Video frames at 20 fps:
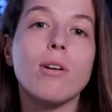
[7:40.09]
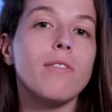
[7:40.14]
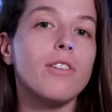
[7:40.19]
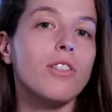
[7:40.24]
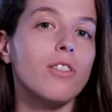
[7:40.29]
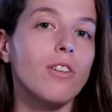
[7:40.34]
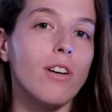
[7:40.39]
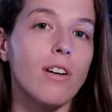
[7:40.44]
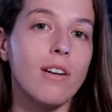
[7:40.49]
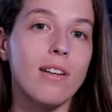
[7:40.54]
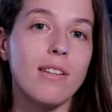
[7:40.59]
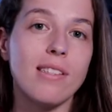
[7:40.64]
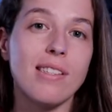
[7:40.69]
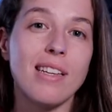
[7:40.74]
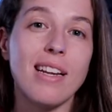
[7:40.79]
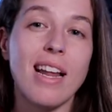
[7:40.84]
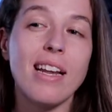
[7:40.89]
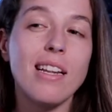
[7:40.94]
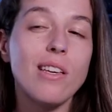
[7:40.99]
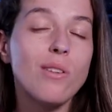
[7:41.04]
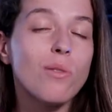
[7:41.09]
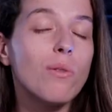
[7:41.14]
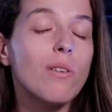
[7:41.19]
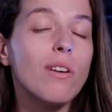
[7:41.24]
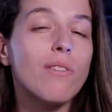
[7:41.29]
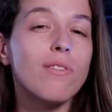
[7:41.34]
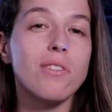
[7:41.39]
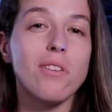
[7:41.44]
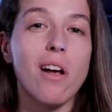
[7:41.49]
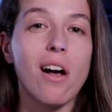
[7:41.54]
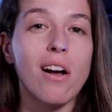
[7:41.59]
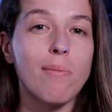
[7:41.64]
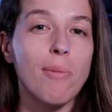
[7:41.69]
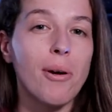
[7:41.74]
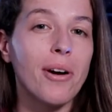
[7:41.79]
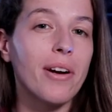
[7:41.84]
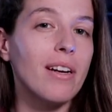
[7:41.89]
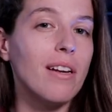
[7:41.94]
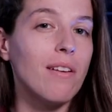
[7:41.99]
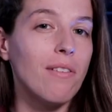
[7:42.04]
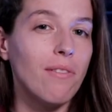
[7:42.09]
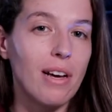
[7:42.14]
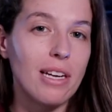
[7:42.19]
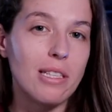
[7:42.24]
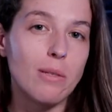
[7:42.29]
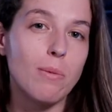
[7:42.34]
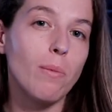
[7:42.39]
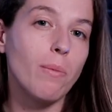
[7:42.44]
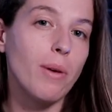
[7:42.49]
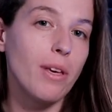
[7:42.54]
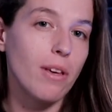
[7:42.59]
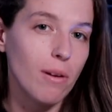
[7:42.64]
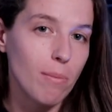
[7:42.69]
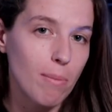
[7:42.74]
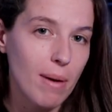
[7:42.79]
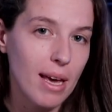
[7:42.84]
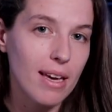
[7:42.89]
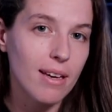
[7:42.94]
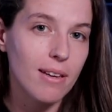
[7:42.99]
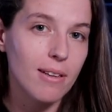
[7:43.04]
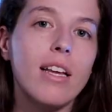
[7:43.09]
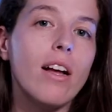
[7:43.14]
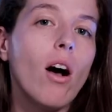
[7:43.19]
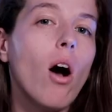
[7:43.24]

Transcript: returns than any sort of stock market investment we could make.